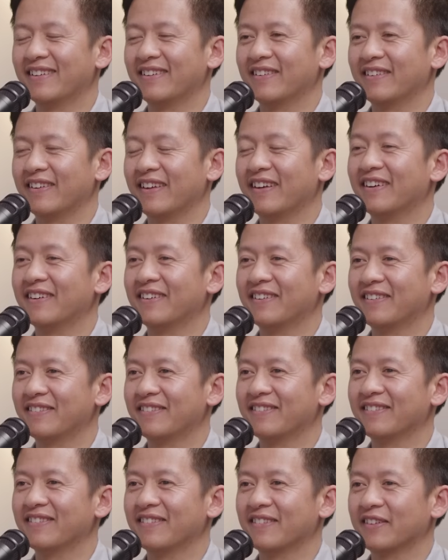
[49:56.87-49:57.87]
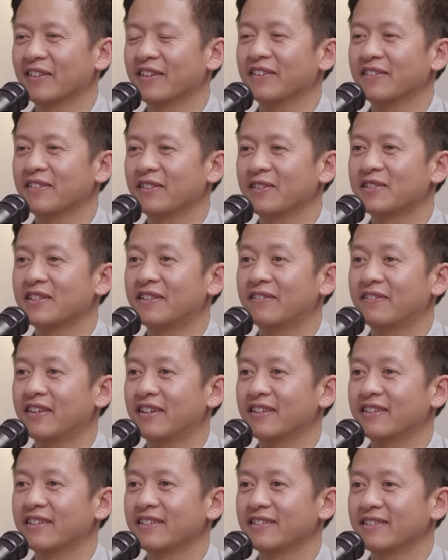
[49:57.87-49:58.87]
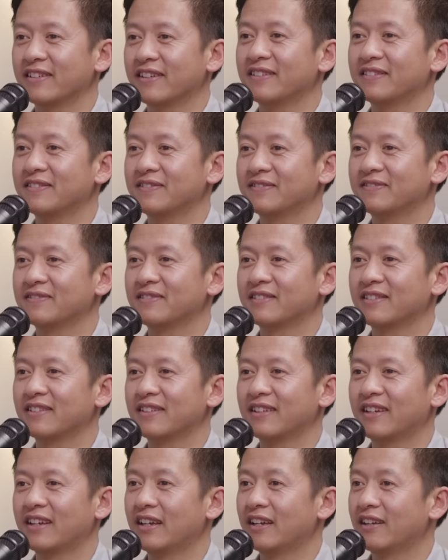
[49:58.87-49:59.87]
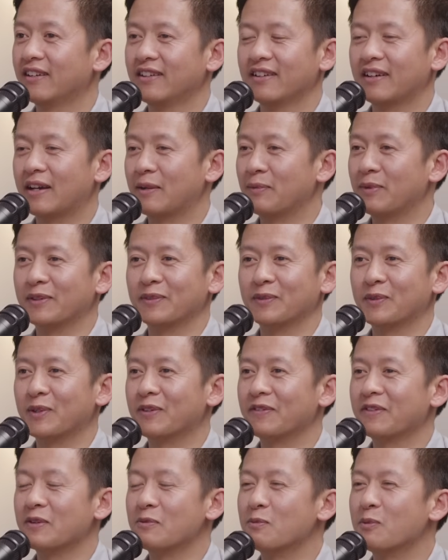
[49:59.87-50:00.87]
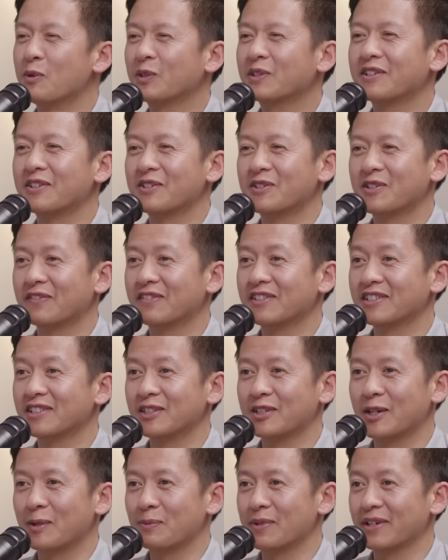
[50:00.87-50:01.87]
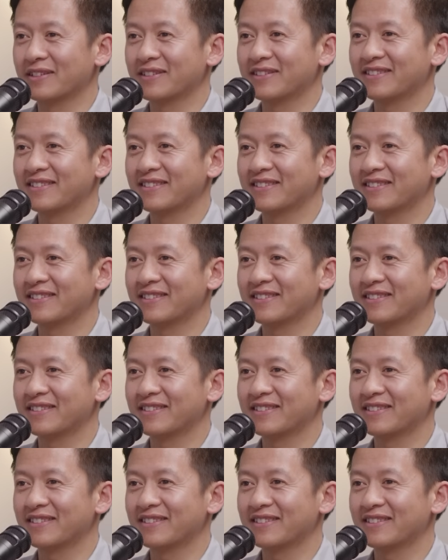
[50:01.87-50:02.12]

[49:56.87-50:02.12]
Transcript: Yeah. Okay. Those are very, I mean, one of the most controversial topics.